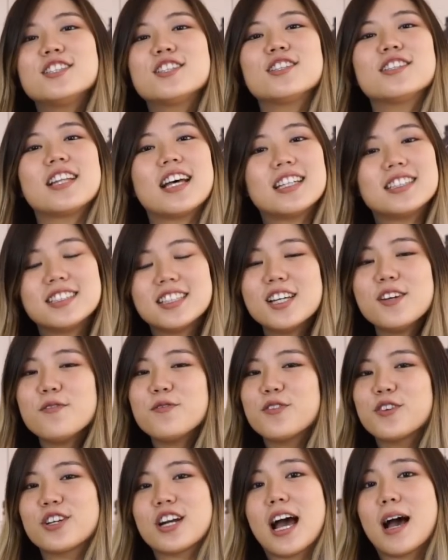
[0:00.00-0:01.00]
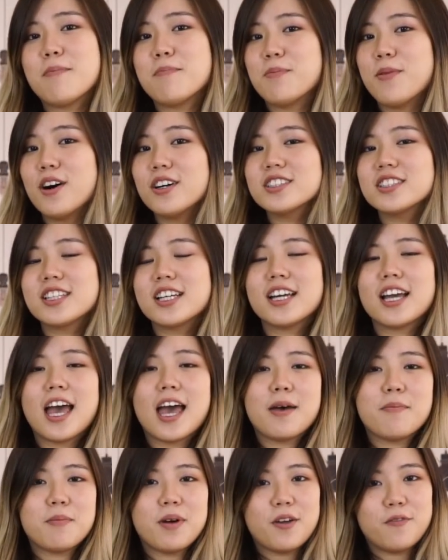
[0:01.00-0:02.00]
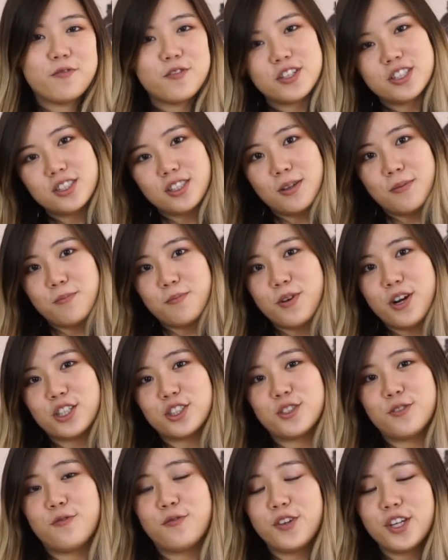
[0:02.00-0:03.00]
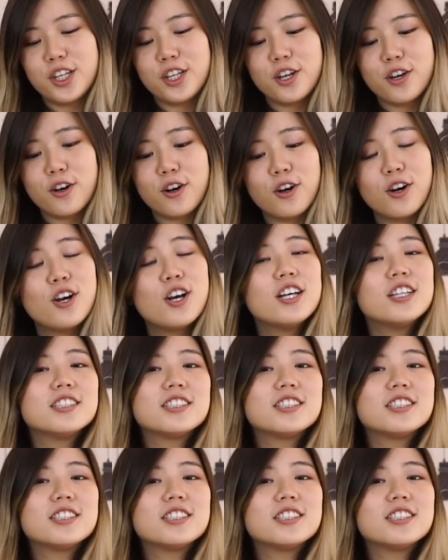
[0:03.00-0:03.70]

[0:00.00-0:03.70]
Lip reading: So that's it for the unboxing and my first impression video.